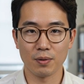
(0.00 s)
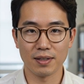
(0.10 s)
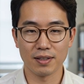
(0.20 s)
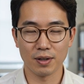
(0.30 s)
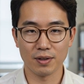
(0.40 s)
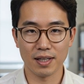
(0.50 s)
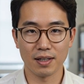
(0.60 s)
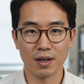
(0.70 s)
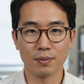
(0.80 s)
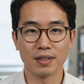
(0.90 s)
Once associated
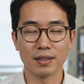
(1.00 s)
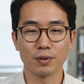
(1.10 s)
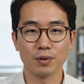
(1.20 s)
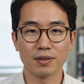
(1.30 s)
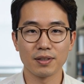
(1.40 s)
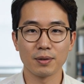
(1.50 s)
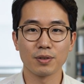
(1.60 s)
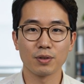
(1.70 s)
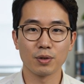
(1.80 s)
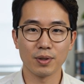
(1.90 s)
almost exclusively with
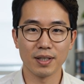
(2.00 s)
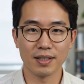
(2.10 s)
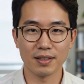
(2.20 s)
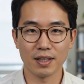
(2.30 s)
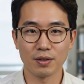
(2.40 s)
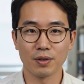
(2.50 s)
jewelry and industrial